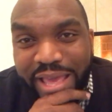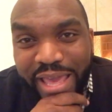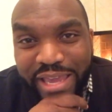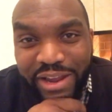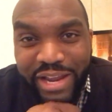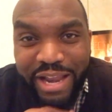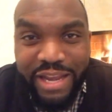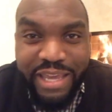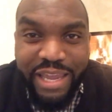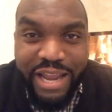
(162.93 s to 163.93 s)
Hey, Carolina
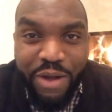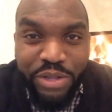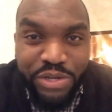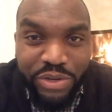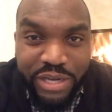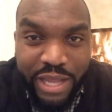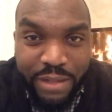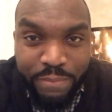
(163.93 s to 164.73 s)
the Kid, how are you doing today?